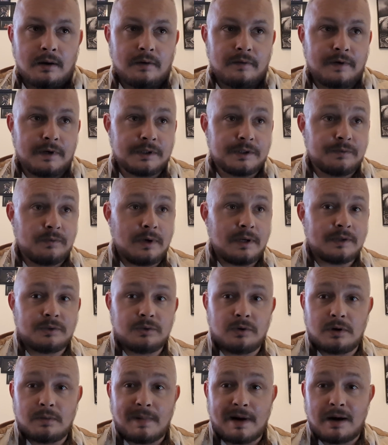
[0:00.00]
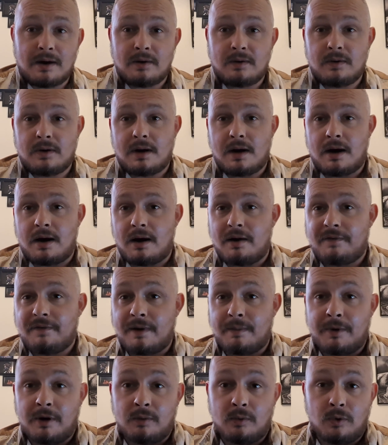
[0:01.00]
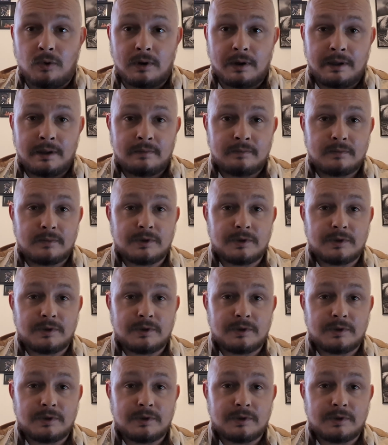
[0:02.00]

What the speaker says: first of all, talk about Fabio Wardley.